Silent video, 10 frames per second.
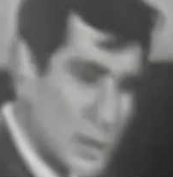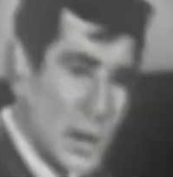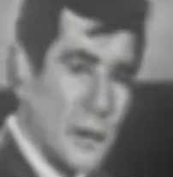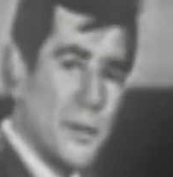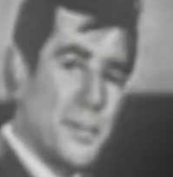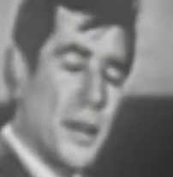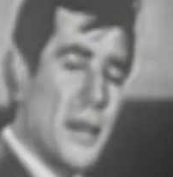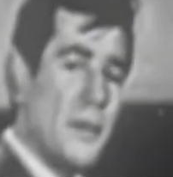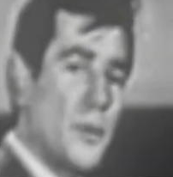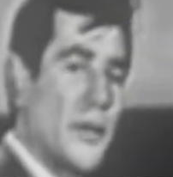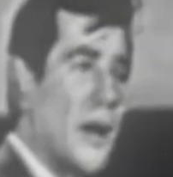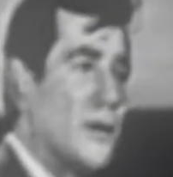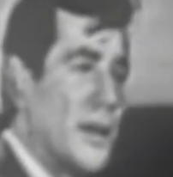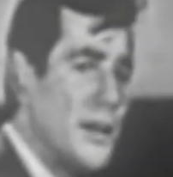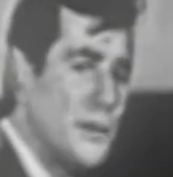which I will play
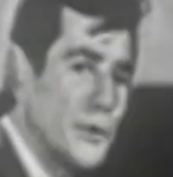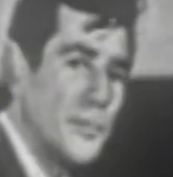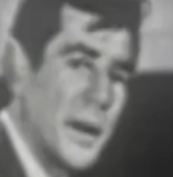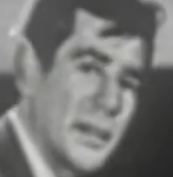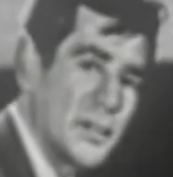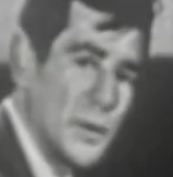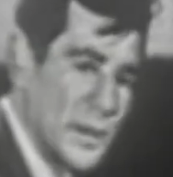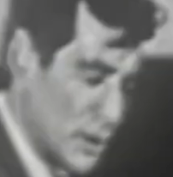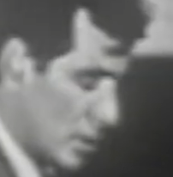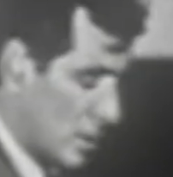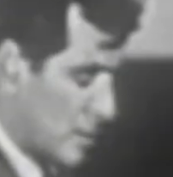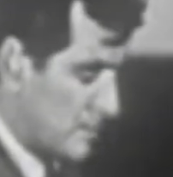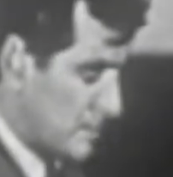without any rubato at all.